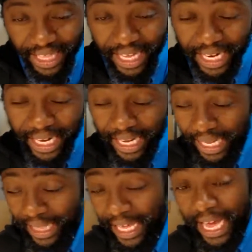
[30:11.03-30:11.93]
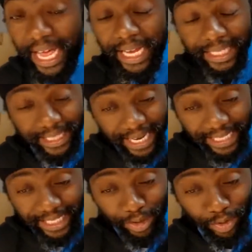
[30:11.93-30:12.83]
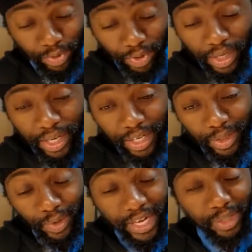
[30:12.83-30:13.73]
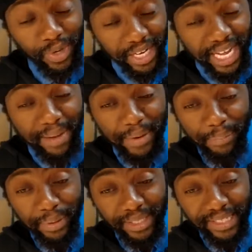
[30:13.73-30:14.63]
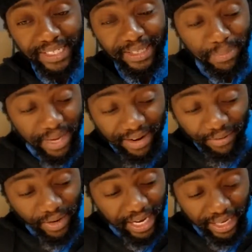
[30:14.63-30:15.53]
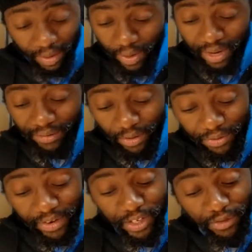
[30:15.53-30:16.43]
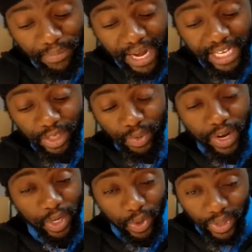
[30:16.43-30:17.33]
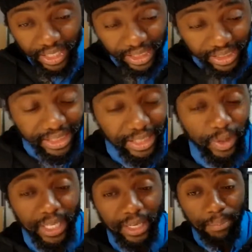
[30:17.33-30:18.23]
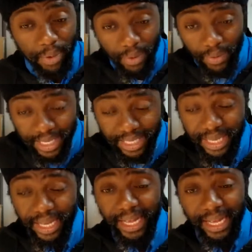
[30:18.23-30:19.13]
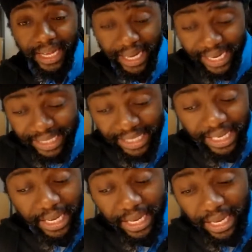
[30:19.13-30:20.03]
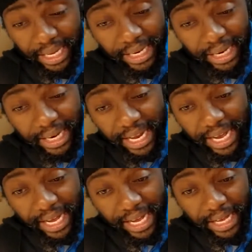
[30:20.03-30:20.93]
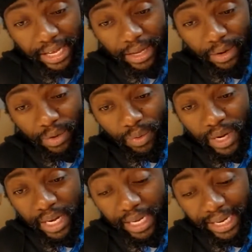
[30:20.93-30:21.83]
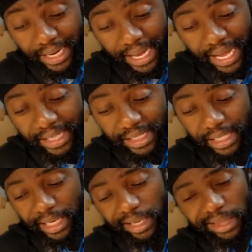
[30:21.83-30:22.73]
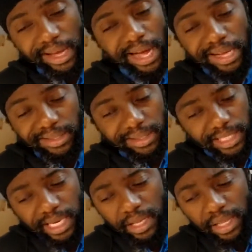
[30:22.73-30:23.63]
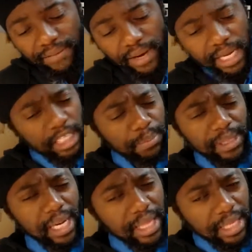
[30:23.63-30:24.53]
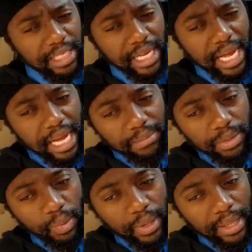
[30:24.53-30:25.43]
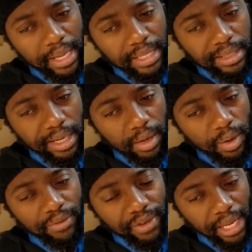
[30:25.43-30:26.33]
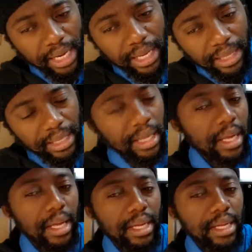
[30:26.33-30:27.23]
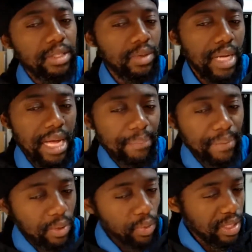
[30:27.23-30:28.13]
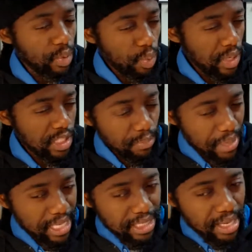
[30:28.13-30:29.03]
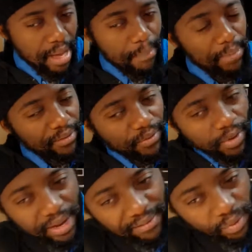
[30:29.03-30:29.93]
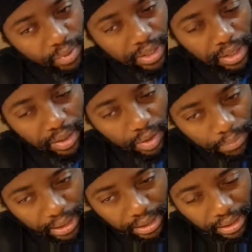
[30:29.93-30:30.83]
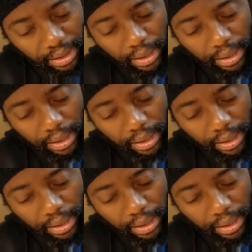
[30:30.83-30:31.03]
They are excited to actually come and participate. I've got like quite a few friends of mine who are yogis, you know, and poets and artists, and they are really indulging in the arts in South Africa, and especially in these times where there is a lot of healing that is not happening within one space, but for everyone globally.